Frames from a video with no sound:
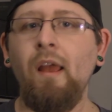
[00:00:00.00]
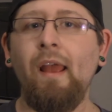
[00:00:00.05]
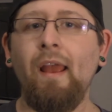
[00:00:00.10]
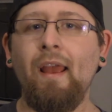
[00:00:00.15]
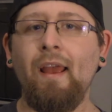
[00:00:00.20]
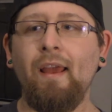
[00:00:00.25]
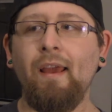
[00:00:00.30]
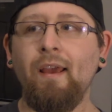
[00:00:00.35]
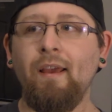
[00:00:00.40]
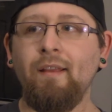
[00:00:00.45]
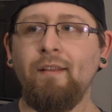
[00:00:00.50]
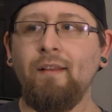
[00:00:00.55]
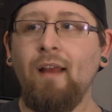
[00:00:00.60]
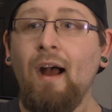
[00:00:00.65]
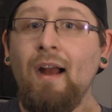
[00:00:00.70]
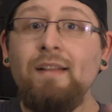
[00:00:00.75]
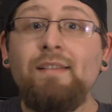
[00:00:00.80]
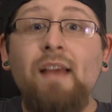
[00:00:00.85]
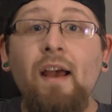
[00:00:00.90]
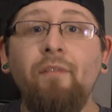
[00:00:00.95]
And
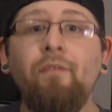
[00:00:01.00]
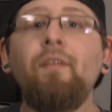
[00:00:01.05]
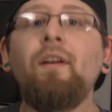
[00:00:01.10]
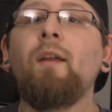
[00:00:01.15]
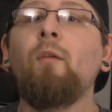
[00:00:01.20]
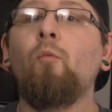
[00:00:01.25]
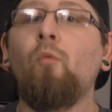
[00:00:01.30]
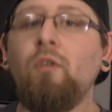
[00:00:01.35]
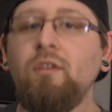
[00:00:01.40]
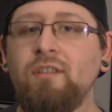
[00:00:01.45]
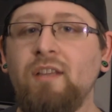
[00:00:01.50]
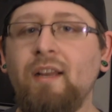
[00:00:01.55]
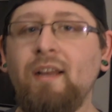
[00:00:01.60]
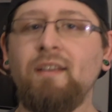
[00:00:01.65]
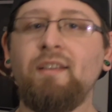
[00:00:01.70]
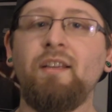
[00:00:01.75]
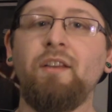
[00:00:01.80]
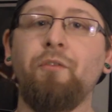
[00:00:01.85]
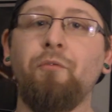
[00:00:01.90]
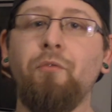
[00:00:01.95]
I definitely want to
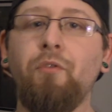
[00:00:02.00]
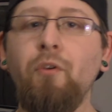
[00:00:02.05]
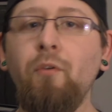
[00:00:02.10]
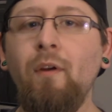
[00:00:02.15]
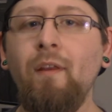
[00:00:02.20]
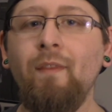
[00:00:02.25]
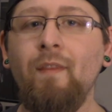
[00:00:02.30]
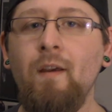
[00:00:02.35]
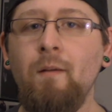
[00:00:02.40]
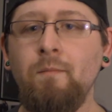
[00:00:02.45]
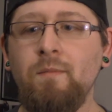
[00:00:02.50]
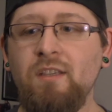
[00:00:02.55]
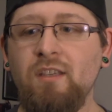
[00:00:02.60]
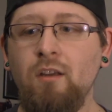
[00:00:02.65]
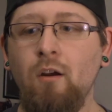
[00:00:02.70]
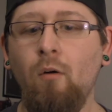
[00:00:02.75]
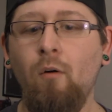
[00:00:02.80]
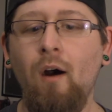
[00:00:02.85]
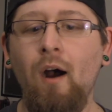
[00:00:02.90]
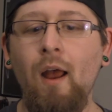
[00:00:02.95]
continue doing them,
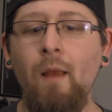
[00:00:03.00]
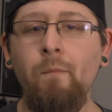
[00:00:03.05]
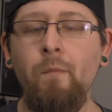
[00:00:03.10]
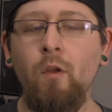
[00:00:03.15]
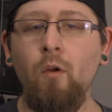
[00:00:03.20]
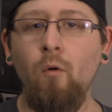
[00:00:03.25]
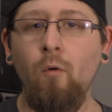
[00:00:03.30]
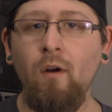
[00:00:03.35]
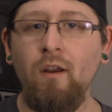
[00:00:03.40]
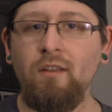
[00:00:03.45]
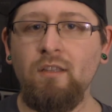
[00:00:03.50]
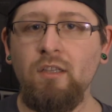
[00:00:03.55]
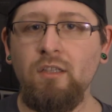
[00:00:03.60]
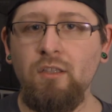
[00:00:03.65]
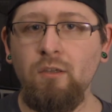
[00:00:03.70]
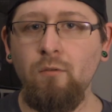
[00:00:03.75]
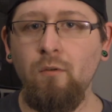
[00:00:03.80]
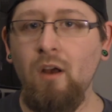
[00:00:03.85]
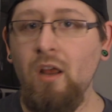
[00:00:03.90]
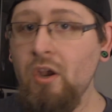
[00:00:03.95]
so I'm going to
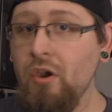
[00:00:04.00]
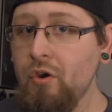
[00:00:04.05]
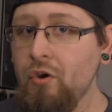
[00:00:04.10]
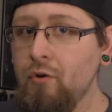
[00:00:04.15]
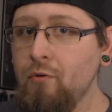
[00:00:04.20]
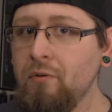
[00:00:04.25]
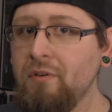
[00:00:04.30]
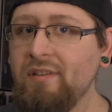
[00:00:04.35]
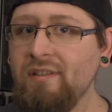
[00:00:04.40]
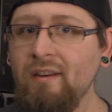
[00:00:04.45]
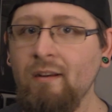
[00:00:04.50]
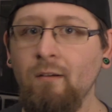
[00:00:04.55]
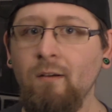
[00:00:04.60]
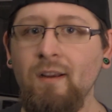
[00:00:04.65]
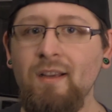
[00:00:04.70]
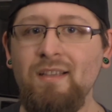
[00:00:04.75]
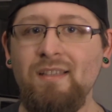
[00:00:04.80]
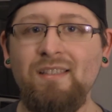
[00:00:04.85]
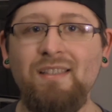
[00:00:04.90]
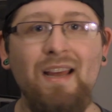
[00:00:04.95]
do a new
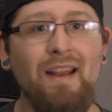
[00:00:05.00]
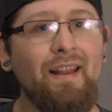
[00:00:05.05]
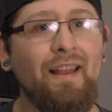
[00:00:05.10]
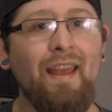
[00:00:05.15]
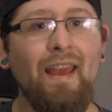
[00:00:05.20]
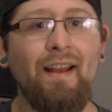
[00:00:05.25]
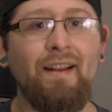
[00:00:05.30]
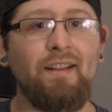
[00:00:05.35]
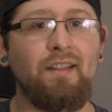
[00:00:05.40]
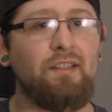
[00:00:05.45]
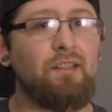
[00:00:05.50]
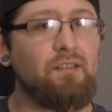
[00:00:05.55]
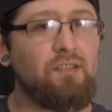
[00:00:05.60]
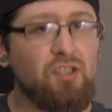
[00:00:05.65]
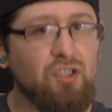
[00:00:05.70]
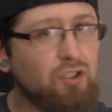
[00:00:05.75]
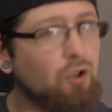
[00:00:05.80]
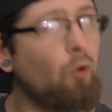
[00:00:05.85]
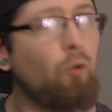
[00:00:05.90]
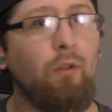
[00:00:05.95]
series dedicated
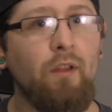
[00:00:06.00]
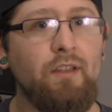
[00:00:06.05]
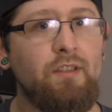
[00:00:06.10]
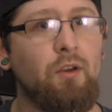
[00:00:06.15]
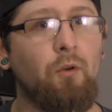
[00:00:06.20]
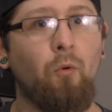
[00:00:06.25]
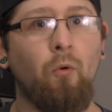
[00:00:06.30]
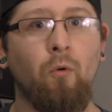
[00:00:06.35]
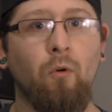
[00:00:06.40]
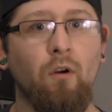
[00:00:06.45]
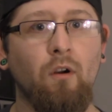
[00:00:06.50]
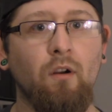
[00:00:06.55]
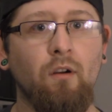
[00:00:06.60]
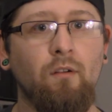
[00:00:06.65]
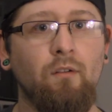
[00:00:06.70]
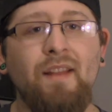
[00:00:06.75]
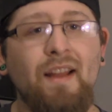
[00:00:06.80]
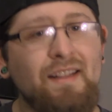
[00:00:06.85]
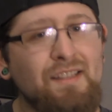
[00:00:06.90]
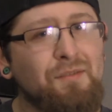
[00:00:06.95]
solely to horror.
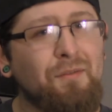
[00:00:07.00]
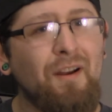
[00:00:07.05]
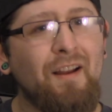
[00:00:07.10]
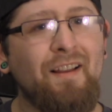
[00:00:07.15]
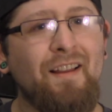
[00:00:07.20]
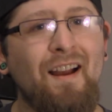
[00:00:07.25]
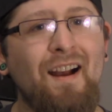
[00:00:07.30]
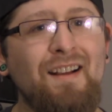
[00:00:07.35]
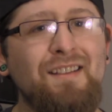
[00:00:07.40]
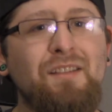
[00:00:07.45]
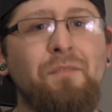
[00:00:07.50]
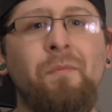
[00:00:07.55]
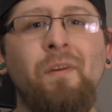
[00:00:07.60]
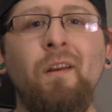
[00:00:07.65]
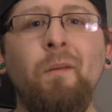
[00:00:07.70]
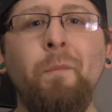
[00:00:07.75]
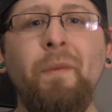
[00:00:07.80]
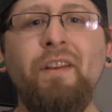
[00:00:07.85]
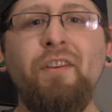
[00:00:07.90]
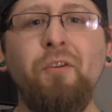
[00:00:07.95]
That's right, guys, I'm
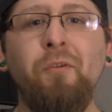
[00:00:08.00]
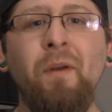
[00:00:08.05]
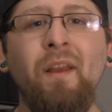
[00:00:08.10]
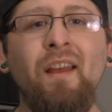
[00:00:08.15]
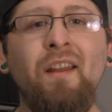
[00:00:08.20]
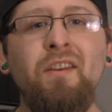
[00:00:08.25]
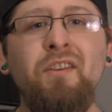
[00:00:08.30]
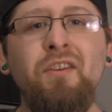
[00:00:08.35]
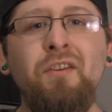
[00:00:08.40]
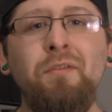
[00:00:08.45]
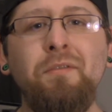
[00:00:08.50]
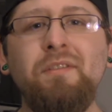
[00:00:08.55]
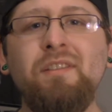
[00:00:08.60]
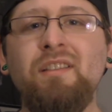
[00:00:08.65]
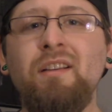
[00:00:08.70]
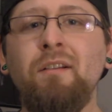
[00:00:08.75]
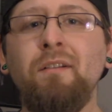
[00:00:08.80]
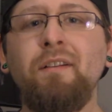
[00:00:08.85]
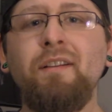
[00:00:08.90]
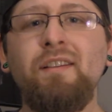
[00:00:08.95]
going to be doing a new
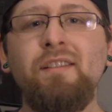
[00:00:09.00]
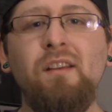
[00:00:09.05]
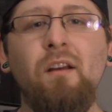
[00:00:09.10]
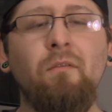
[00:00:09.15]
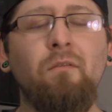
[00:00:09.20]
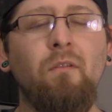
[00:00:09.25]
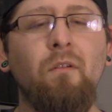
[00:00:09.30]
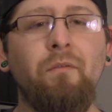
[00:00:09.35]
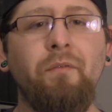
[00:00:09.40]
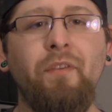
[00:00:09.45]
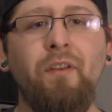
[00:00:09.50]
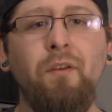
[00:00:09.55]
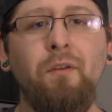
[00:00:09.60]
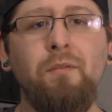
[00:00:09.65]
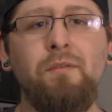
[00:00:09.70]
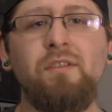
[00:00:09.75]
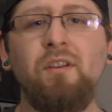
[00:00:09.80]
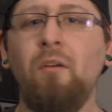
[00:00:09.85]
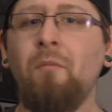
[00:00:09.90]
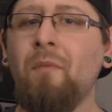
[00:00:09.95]
series of
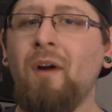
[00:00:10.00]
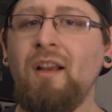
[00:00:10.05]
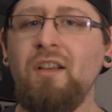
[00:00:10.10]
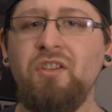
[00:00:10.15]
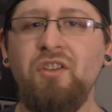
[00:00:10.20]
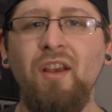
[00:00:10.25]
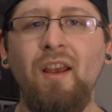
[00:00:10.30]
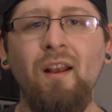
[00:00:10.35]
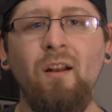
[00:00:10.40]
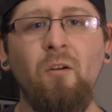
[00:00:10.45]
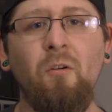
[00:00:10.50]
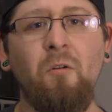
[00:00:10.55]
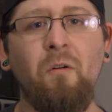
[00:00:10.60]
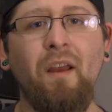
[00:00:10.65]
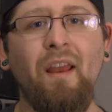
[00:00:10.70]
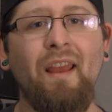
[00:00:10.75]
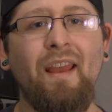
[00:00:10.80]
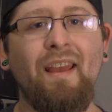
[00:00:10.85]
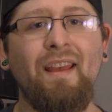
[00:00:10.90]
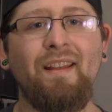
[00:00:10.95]
reviews on my
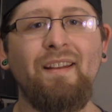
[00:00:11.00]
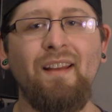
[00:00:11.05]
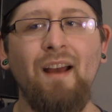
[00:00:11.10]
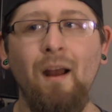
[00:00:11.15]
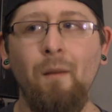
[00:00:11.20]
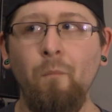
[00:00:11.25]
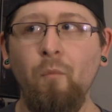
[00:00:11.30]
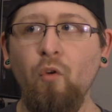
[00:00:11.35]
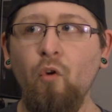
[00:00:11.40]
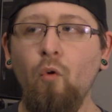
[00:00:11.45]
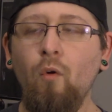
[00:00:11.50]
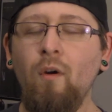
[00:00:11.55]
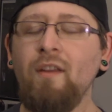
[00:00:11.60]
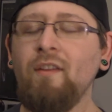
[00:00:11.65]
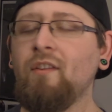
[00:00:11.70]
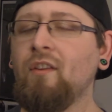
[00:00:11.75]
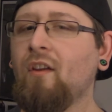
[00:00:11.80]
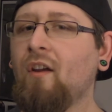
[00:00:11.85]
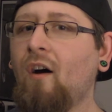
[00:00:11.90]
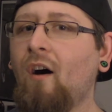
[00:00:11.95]
channel, and I'm
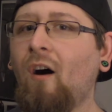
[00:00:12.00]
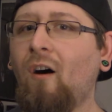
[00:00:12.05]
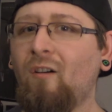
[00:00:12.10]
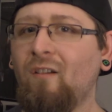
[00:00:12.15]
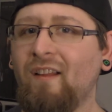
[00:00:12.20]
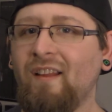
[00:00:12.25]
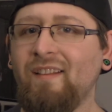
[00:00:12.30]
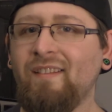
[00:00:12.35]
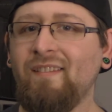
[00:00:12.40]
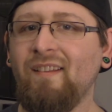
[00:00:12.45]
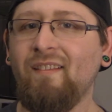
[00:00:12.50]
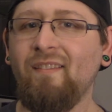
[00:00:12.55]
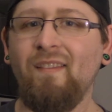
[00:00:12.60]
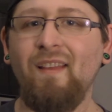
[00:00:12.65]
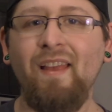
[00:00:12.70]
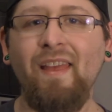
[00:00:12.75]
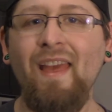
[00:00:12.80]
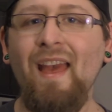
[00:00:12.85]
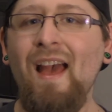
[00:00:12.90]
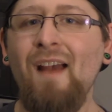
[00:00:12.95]
going to call it The
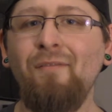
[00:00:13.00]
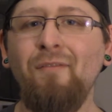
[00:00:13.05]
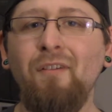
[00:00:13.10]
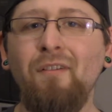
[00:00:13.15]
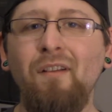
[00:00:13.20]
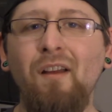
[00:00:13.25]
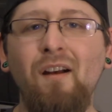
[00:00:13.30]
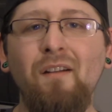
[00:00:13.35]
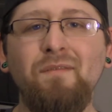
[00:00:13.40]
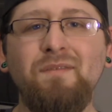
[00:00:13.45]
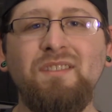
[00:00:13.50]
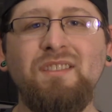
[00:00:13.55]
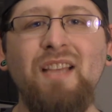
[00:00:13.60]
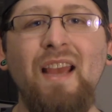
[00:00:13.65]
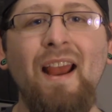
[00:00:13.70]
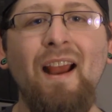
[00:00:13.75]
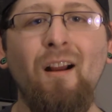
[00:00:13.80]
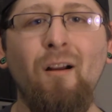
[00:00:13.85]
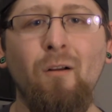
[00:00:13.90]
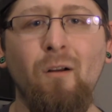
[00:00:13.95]
Cavern of
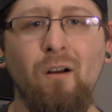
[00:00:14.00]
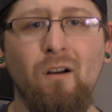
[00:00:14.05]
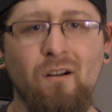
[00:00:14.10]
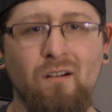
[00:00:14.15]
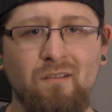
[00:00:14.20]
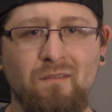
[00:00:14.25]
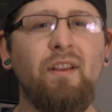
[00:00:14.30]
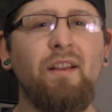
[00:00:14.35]
Terror.